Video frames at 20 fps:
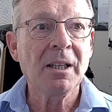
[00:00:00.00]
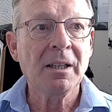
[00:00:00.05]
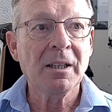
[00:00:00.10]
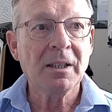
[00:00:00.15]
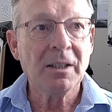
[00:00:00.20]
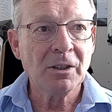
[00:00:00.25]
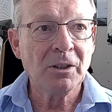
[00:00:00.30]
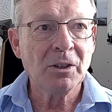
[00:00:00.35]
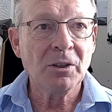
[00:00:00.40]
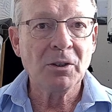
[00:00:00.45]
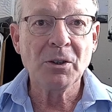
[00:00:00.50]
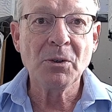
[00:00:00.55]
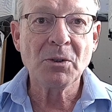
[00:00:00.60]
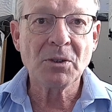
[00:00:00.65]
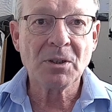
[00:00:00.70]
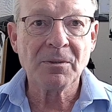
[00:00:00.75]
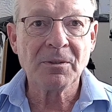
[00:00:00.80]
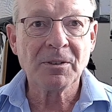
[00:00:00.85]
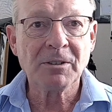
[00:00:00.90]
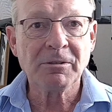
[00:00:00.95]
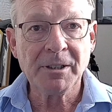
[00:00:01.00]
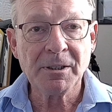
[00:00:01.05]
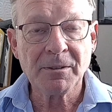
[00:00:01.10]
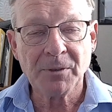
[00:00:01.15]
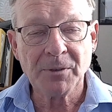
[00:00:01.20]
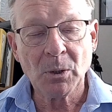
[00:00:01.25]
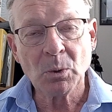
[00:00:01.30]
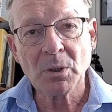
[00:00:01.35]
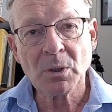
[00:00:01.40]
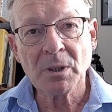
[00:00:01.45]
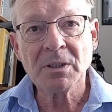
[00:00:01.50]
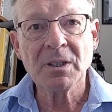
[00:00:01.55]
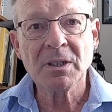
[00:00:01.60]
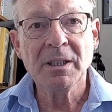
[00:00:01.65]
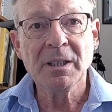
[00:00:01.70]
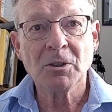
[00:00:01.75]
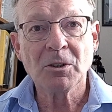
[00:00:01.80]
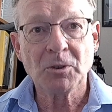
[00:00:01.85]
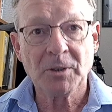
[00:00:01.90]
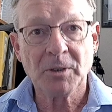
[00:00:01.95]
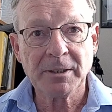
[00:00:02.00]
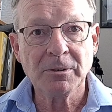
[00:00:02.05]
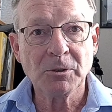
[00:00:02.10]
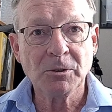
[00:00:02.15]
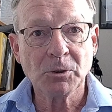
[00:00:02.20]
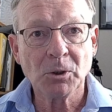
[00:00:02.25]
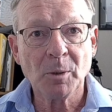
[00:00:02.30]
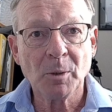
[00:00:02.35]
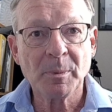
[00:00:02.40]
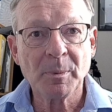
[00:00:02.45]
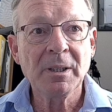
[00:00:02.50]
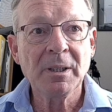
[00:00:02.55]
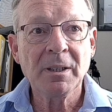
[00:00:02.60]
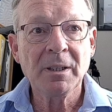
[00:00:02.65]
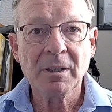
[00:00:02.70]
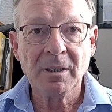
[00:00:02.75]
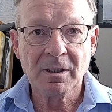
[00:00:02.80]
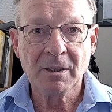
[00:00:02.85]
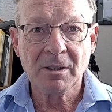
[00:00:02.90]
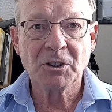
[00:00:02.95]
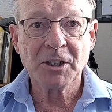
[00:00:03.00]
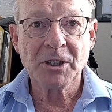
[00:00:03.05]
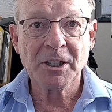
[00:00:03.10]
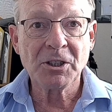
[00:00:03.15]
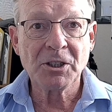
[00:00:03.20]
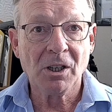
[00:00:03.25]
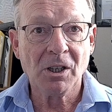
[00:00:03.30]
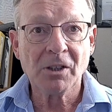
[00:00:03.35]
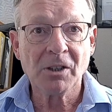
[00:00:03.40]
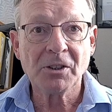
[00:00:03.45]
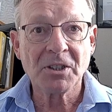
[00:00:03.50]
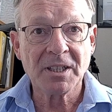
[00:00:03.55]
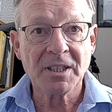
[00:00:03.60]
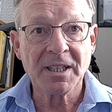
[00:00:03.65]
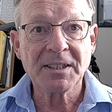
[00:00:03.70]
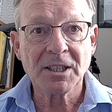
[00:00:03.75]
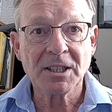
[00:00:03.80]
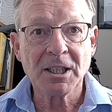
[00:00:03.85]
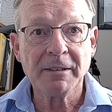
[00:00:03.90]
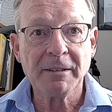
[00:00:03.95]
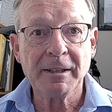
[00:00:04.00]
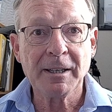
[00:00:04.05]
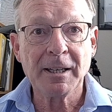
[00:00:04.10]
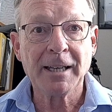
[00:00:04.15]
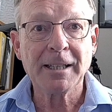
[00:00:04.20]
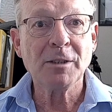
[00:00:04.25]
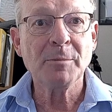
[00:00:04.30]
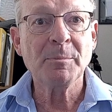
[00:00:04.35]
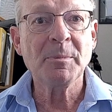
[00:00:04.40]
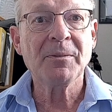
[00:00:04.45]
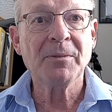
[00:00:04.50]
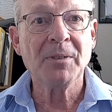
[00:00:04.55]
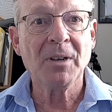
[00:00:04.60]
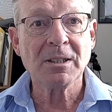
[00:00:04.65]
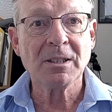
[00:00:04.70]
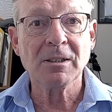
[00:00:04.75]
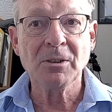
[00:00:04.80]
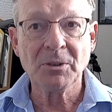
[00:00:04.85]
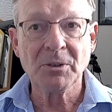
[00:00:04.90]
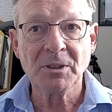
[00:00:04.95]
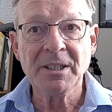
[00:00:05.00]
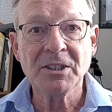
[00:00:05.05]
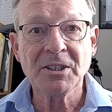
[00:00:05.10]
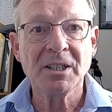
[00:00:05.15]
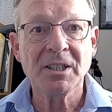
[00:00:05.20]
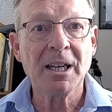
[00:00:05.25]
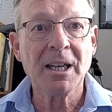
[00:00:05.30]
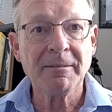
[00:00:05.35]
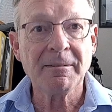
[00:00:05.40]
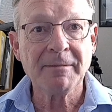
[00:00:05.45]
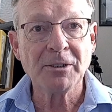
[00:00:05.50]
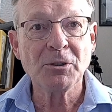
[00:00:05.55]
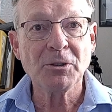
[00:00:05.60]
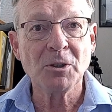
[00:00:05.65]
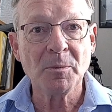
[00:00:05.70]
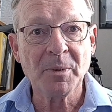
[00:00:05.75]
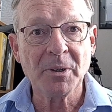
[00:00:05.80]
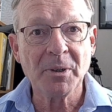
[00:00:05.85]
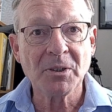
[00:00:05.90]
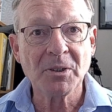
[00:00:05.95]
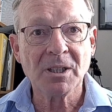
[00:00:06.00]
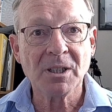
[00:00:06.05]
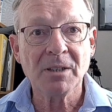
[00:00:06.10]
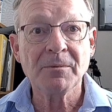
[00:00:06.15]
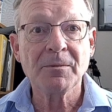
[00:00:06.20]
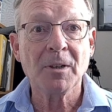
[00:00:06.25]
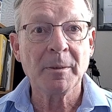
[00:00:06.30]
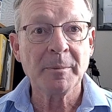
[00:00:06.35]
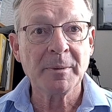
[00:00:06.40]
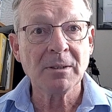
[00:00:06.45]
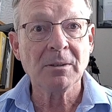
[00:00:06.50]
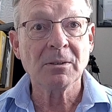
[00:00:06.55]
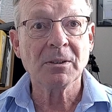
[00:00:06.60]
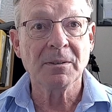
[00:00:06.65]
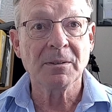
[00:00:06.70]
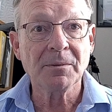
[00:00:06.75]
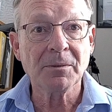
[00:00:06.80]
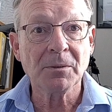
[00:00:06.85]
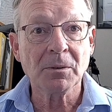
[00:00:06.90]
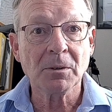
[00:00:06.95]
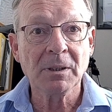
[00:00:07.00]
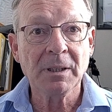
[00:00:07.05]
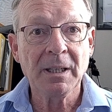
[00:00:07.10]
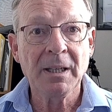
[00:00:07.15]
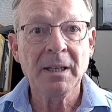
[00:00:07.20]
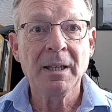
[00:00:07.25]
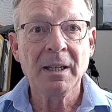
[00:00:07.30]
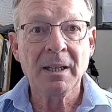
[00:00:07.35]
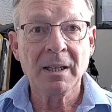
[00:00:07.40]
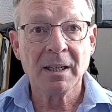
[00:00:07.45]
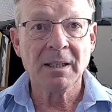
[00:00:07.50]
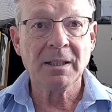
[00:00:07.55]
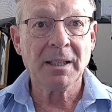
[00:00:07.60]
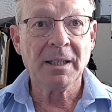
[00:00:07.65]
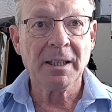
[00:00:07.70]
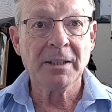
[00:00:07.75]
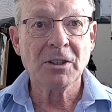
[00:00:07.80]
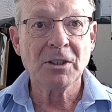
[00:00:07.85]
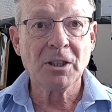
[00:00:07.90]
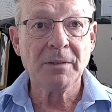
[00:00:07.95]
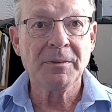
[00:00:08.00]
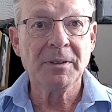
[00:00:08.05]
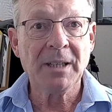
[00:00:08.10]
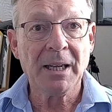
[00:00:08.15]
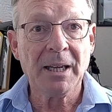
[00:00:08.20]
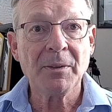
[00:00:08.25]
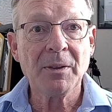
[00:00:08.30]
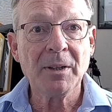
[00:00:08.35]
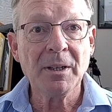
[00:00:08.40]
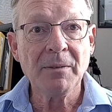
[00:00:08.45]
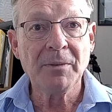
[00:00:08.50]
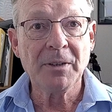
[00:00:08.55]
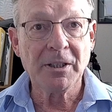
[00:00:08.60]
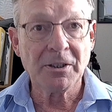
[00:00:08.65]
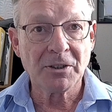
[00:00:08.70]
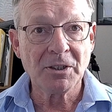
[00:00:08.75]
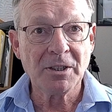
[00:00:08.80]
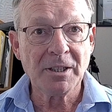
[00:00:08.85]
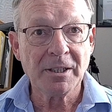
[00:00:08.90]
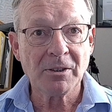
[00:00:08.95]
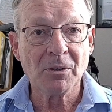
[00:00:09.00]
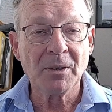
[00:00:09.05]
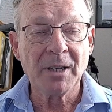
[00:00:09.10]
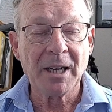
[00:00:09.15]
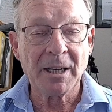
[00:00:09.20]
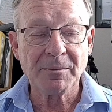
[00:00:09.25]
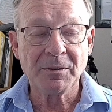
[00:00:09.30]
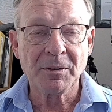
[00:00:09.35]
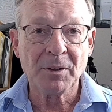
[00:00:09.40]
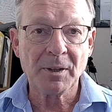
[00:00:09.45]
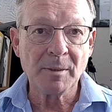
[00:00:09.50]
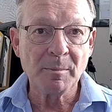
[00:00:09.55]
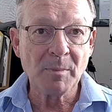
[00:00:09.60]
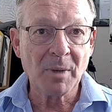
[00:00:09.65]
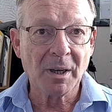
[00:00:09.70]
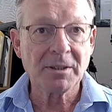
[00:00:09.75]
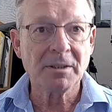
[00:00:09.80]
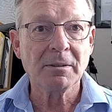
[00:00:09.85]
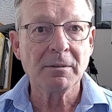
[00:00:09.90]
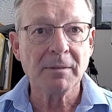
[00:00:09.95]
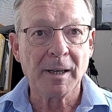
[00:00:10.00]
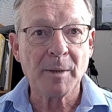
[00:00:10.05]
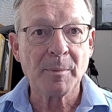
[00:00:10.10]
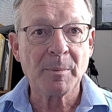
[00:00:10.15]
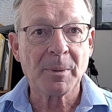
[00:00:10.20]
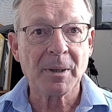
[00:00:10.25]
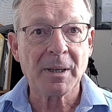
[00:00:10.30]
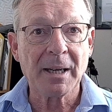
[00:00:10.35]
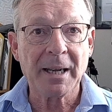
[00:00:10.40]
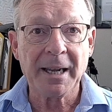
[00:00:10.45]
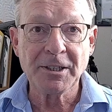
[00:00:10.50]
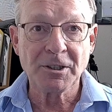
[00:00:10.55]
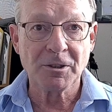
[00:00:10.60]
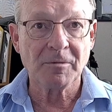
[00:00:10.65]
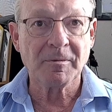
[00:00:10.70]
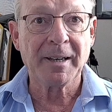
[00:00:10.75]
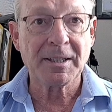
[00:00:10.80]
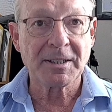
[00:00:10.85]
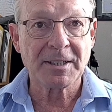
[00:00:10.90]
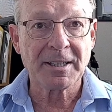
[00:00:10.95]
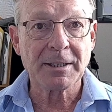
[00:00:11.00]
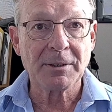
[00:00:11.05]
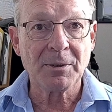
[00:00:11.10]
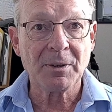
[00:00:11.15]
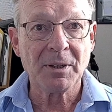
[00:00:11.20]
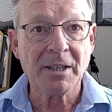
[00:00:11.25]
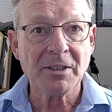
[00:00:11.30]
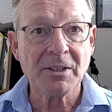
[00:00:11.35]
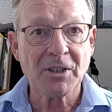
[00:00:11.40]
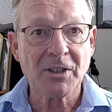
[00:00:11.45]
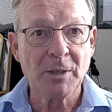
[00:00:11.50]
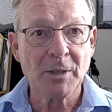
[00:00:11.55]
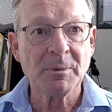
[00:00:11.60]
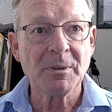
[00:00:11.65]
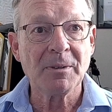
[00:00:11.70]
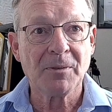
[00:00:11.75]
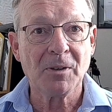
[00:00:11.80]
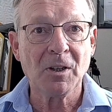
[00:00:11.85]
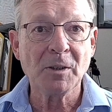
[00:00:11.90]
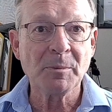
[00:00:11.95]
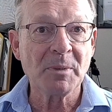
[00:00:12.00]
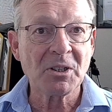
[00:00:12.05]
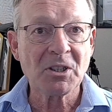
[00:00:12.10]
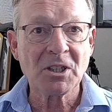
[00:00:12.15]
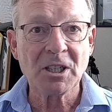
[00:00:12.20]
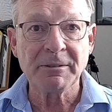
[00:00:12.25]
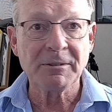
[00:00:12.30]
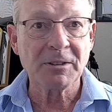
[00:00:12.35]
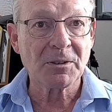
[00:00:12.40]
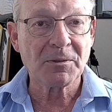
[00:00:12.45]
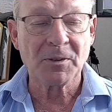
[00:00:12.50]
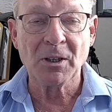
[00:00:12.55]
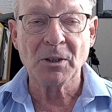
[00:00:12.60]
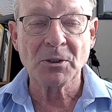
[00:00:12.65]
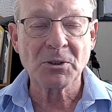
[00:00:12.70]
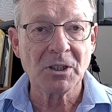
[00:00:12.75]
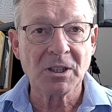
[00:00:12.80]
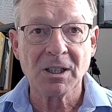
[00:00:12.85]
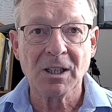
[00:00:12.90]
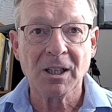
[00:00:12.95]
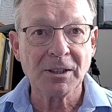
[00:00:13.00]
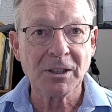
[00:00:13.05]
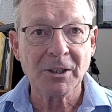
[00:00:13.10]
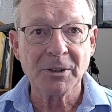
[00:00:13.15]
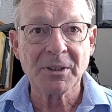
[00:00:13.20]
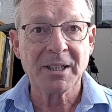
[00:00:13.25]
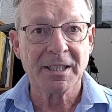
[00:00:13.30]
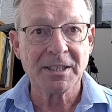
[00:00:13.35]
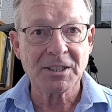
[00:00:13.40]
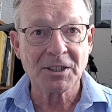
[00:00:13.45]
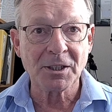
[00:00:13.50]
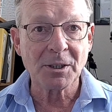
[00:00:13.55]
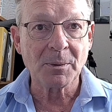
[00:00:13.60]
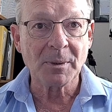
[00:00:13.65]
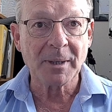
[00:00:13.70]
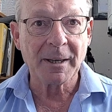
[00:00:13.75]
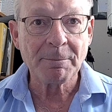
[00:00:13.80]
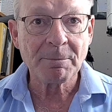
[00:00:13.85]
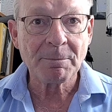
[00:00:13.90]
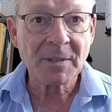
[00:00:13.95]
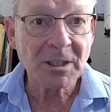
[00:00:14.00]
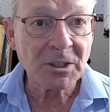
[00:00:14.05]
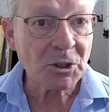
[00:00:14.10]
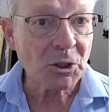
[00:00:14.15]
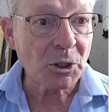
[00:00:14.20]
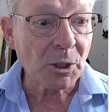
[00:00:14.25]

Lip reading: use the create folders, drag and drop, change the icons as necessary, and it'll be find it a lot easier to get around your computer and find what you're looking for. And again, don't forget the videos I did on everything Mighty Grep, Agent Ransack and things to help you find mysterious files you can't locate anywhere. So